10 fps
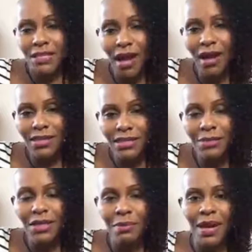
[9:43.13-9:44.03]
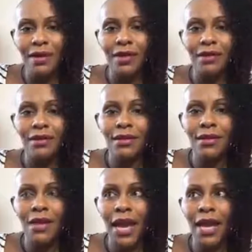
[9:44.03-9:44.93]
Talk to me about it
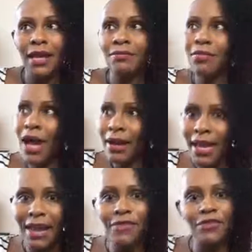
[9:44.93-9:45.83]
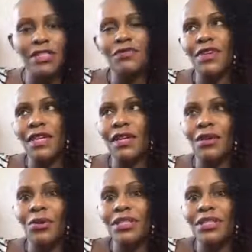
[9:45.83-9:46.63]
and I gave you this video.